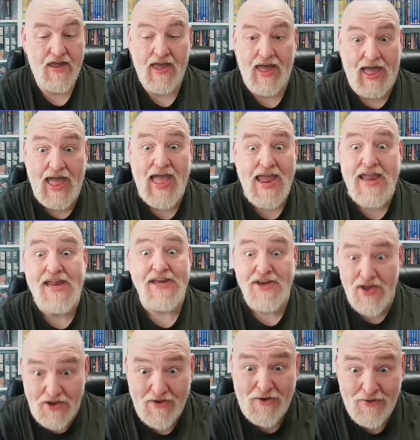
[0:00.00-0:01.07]
I
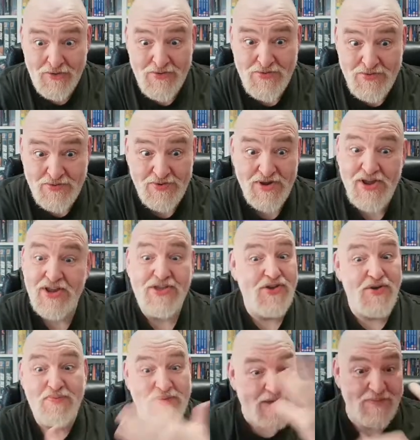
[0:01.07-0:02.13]
know.
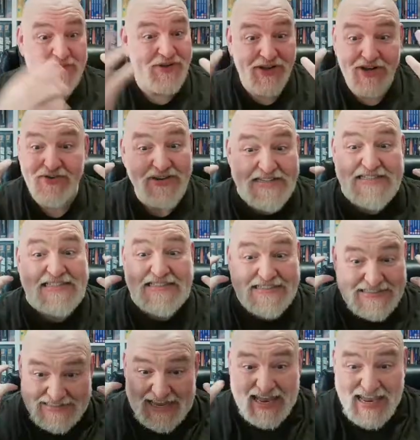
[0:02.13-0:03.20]
You people are
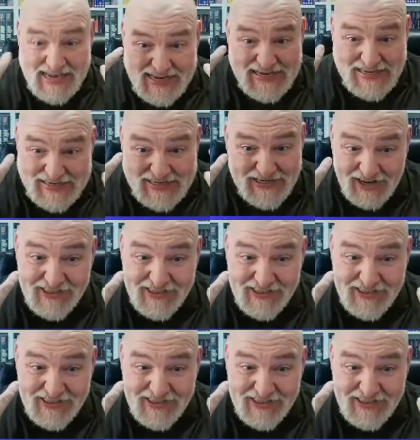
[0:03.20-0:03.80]
insane.